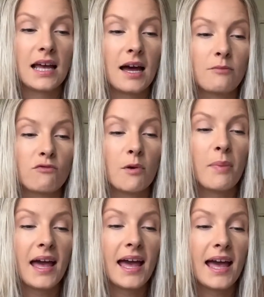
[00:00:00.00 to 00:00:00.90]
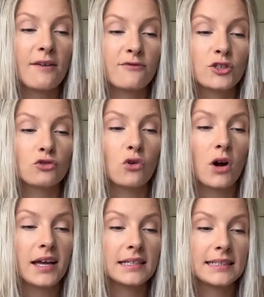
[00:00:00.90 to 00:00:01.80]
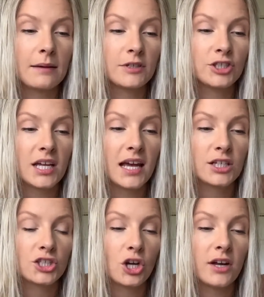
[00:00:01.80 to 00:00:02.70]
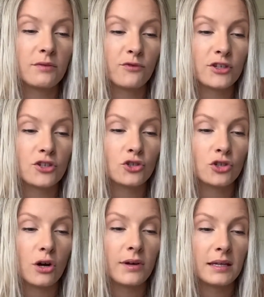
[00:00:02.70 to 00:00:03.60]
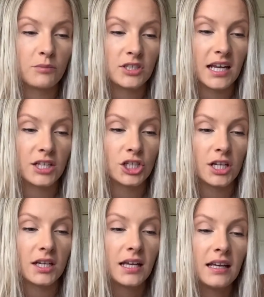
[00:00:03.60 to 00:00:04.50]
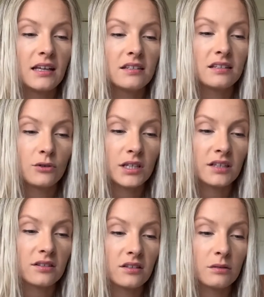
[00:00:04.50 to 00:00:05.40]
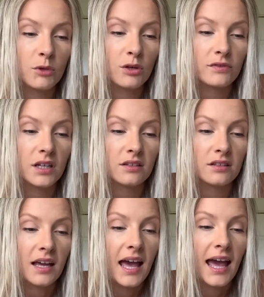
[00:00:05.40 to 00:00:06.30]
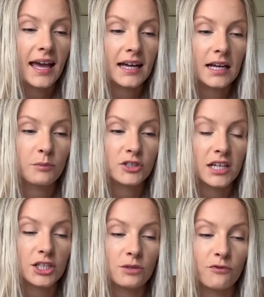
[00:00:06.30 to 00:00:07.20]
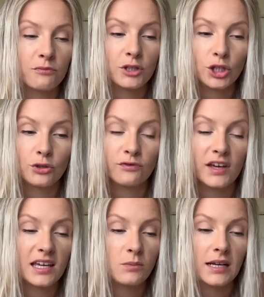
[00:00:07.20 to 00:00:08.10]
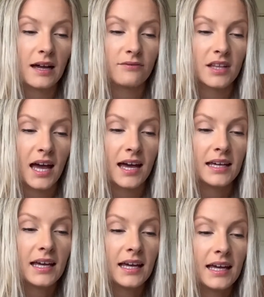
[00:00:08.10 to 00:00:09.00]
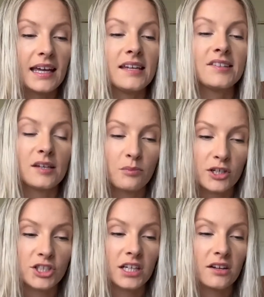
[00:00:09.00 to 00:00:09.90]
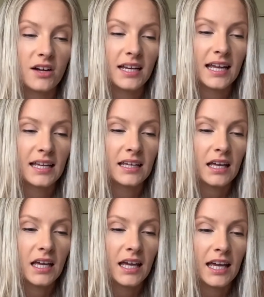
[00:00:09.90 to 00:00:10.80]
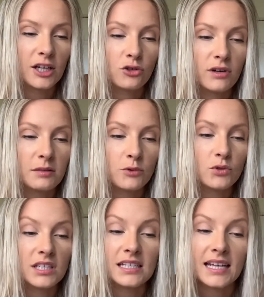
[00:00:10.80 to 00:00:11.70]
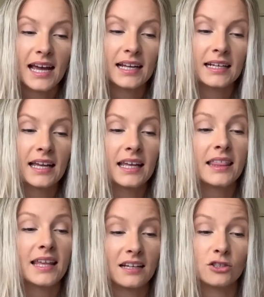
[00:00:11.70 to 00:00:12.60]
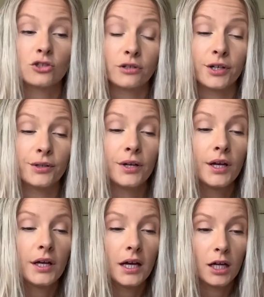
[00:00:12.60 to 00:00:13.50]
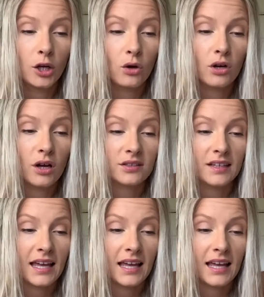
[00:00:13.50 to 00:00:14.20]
Repair for dry and damaged hair, shine and frizz control, heat protection, silkiness and smoothness, hair color protection from the UV, we love that, easier brushing and ironing, incredible detangling, that's true, long lasting